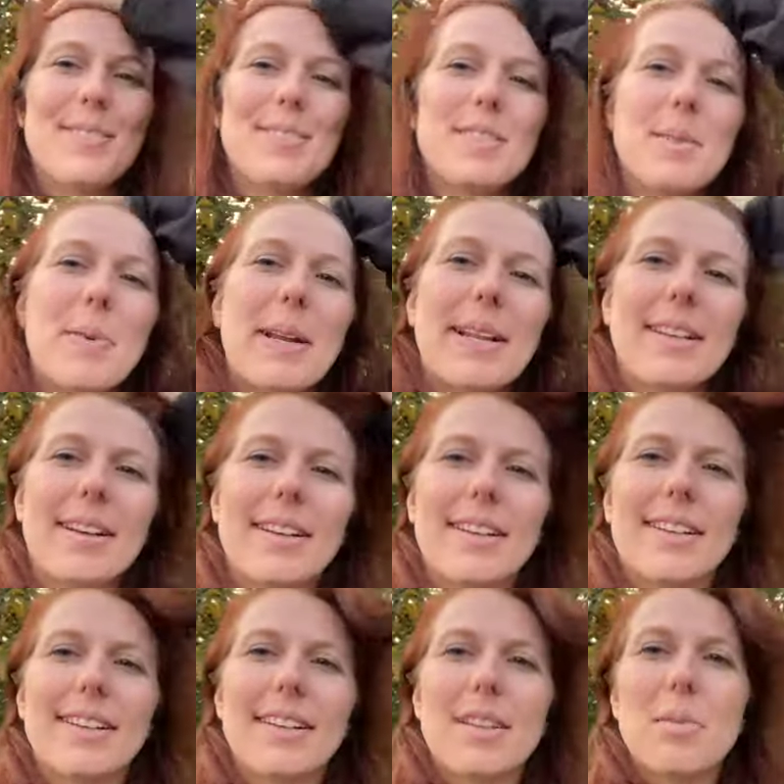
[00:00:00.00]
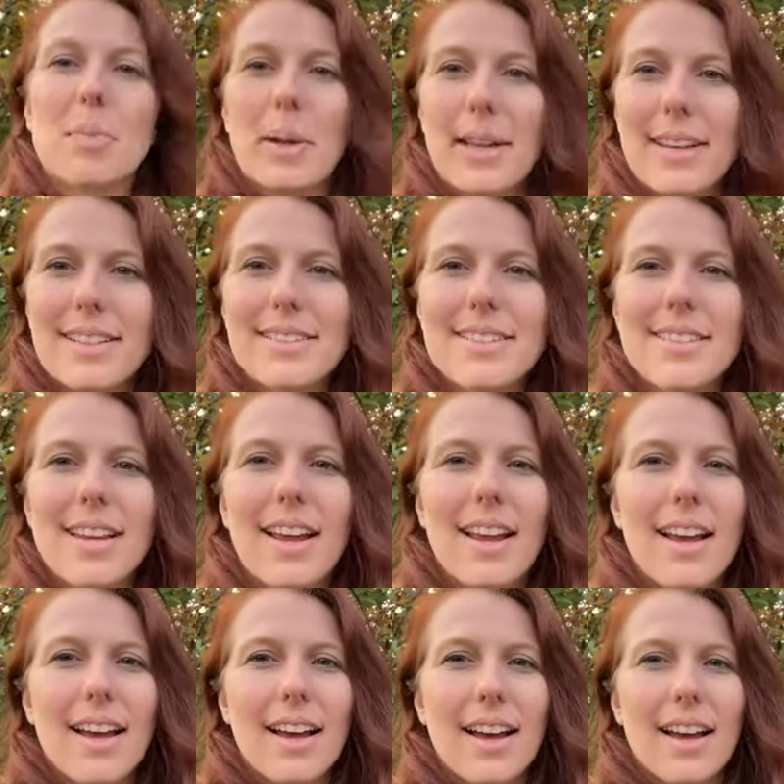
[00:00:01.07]
Depending on the plant.
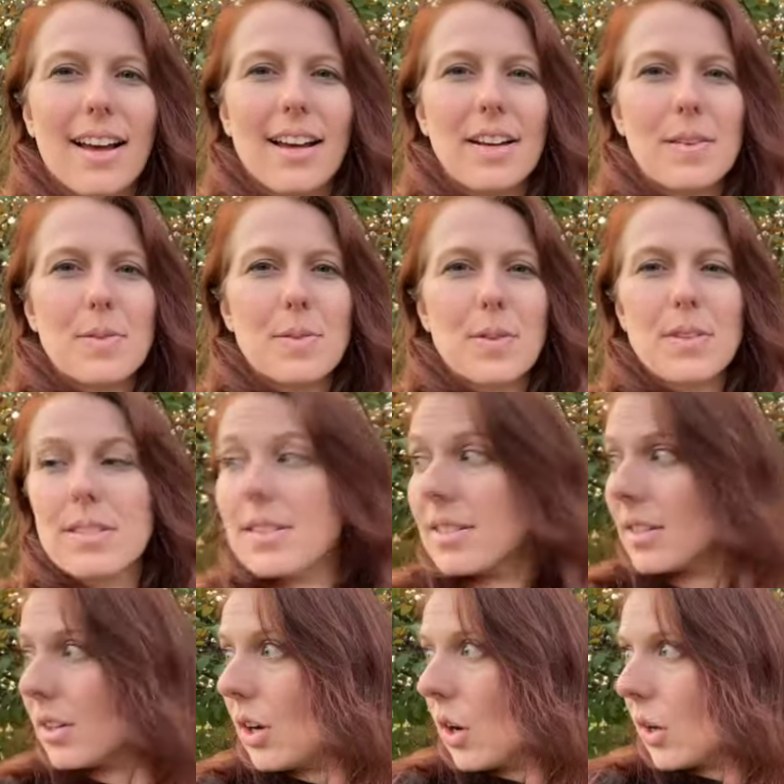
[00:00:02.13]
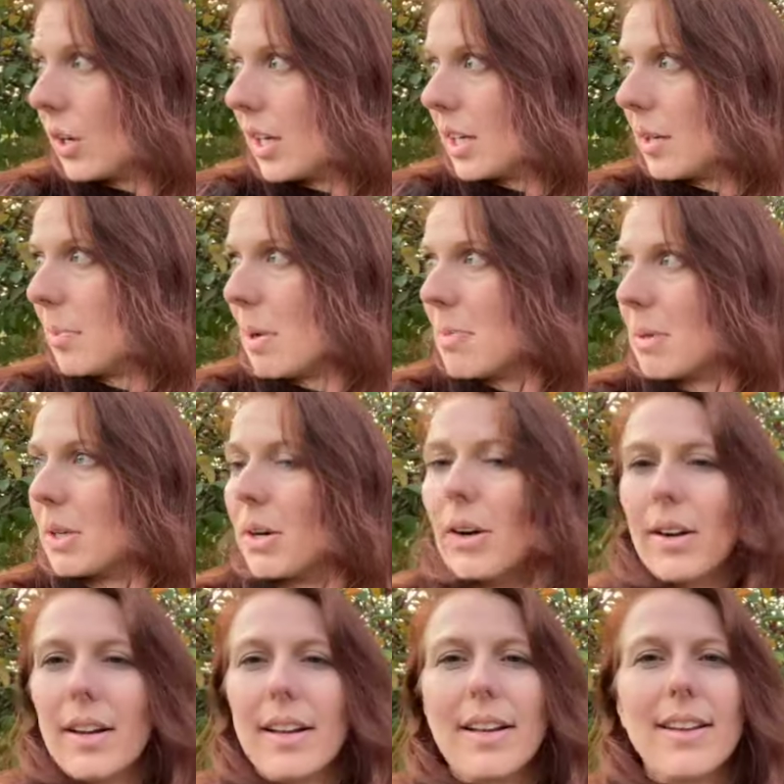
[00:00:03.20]
So this is a garden, a public
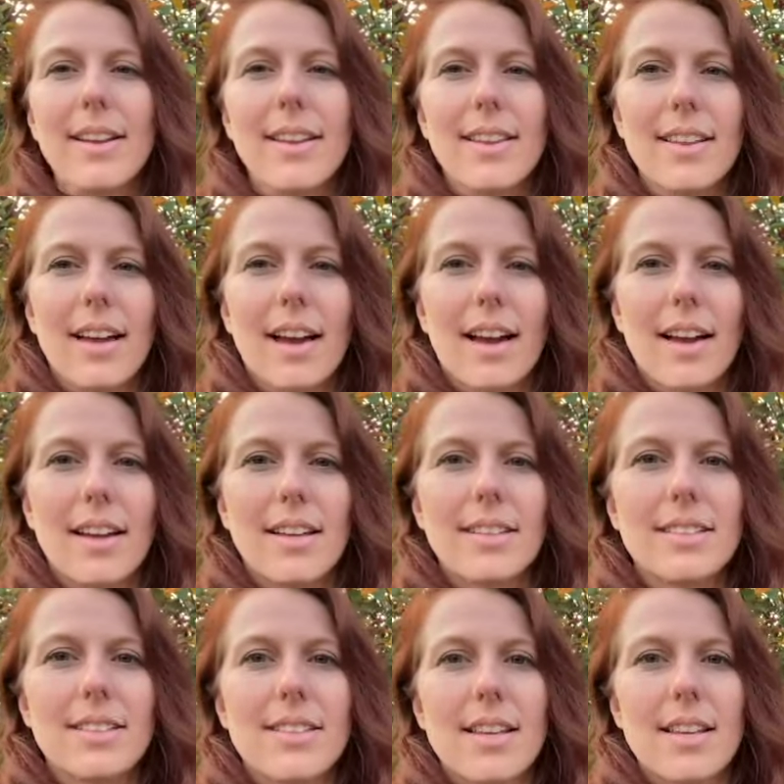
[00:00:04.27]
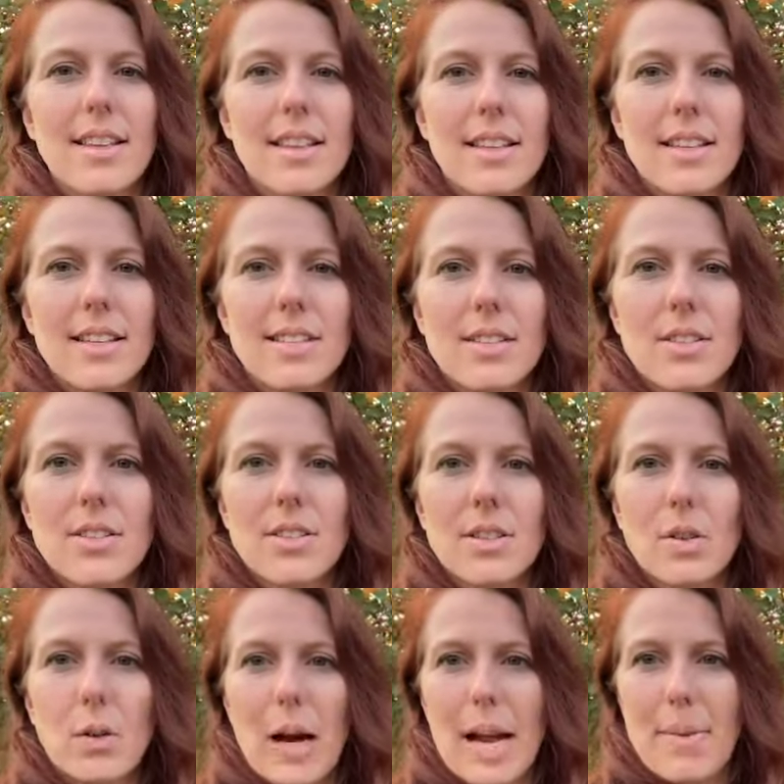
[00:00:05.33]
garden, that this
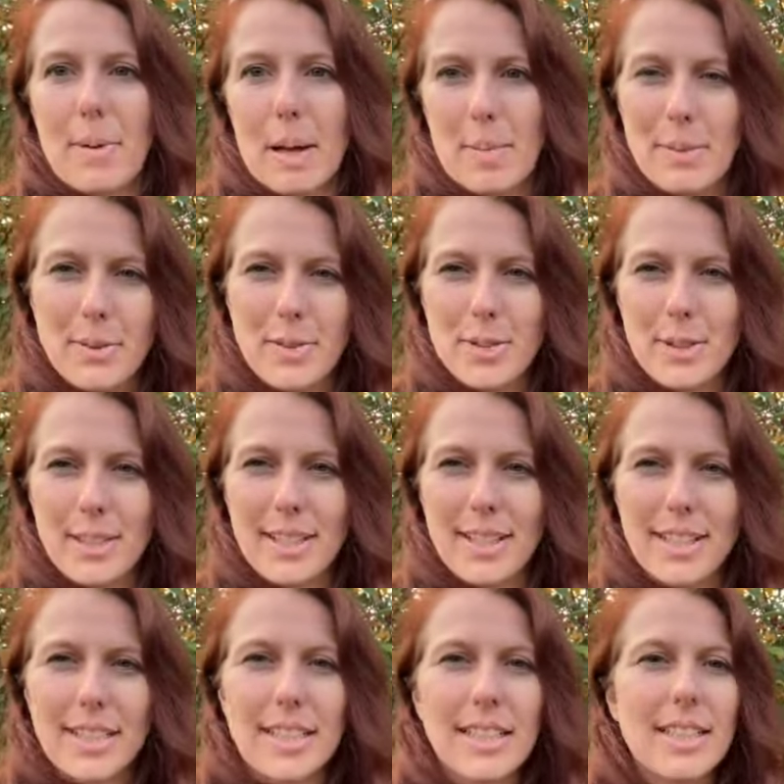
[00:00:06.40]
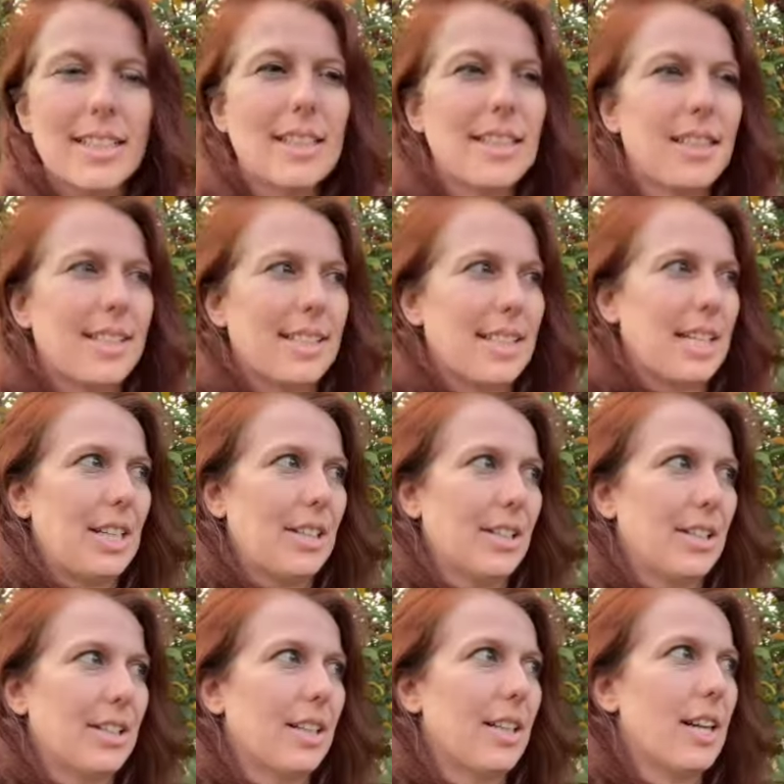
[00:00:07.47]
crabapple tree is
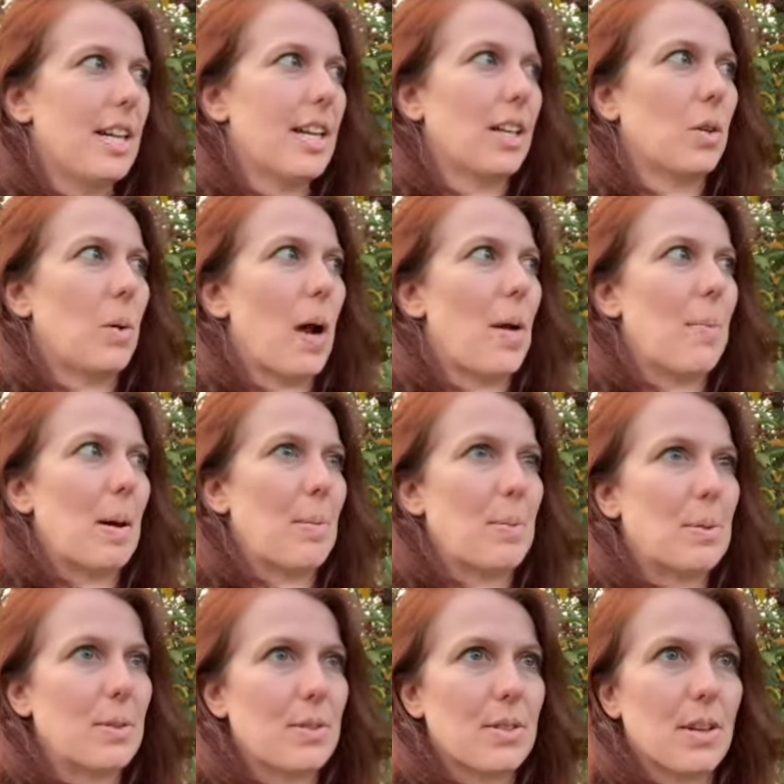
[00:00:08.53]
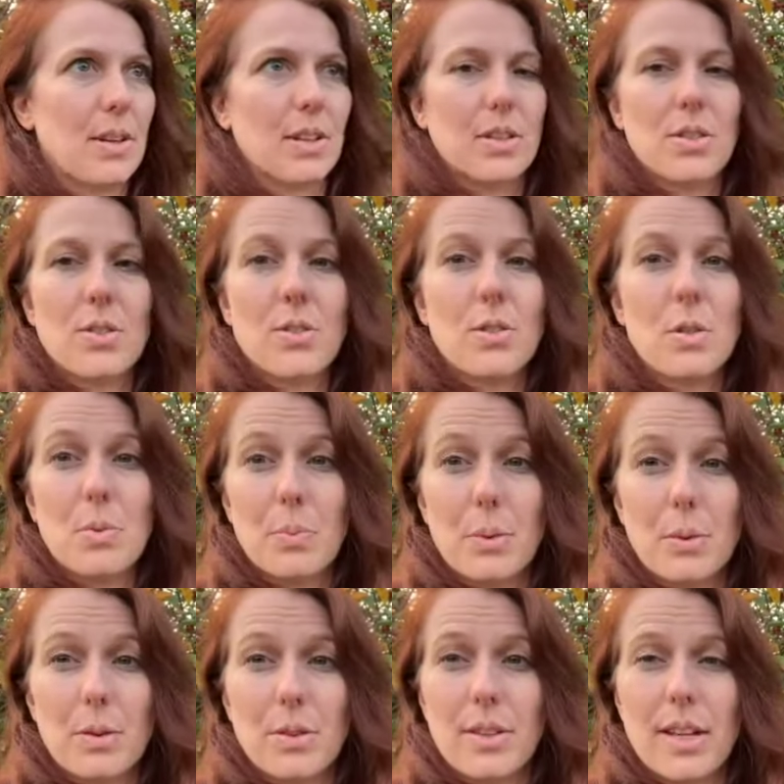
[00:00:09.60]
here. And crabapples are
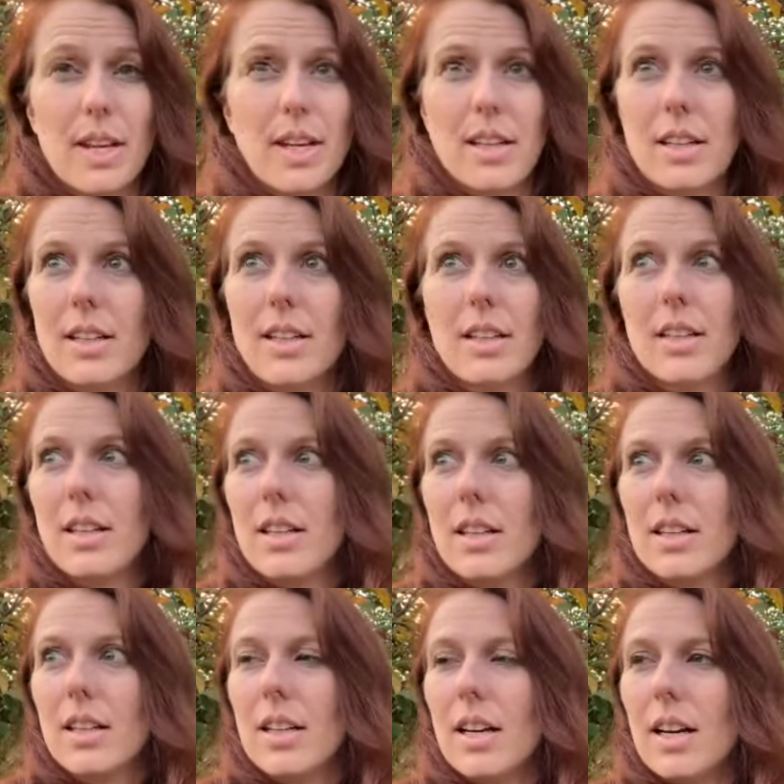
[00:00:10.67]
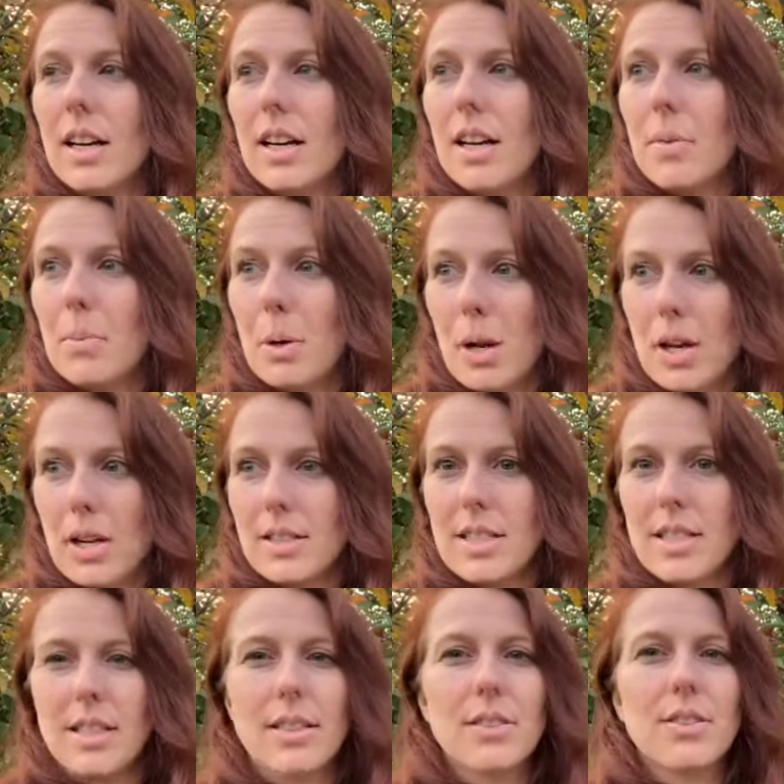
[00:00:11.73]
super like
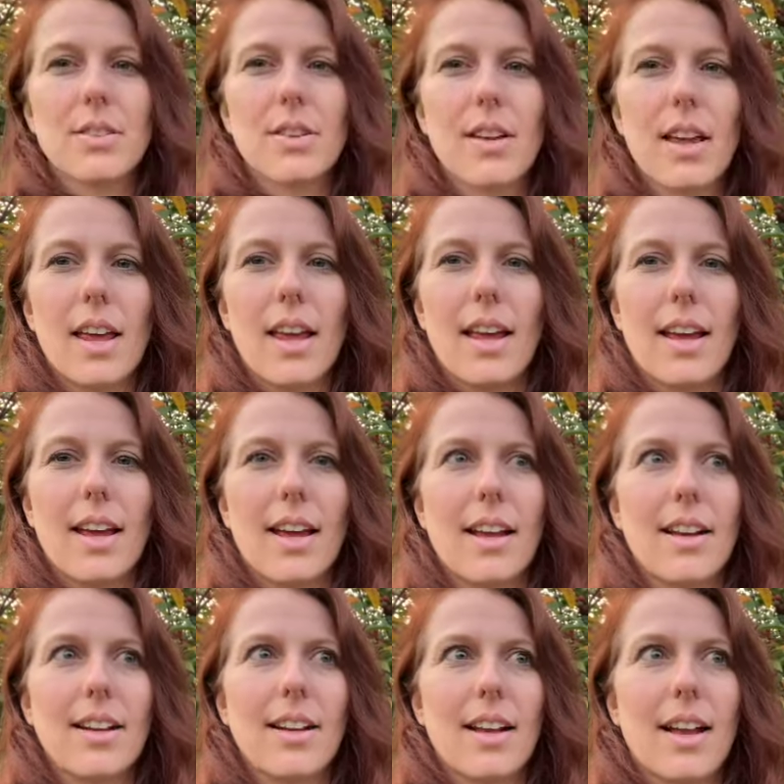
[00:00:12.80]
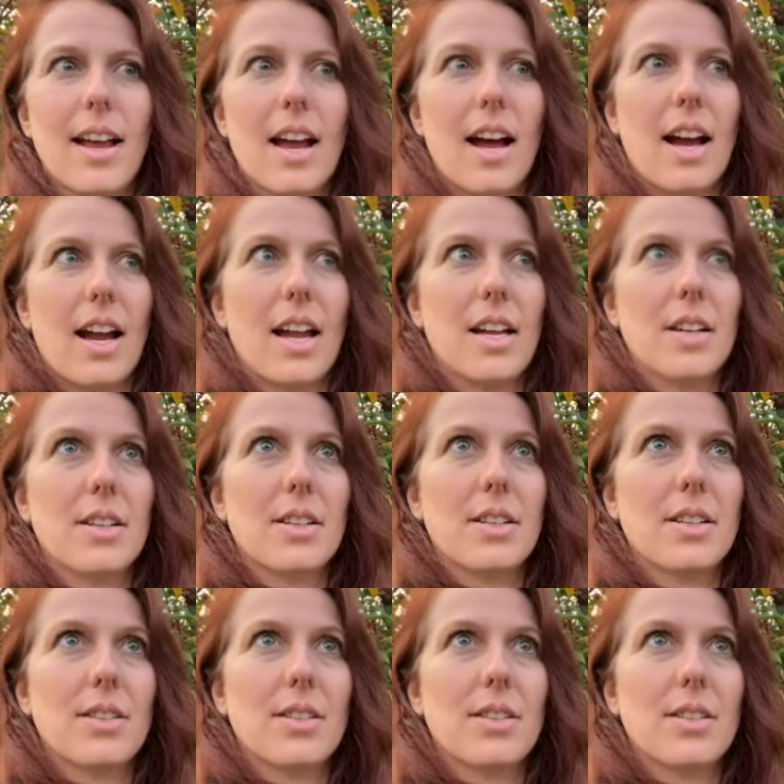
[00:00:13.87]
productive. And I had,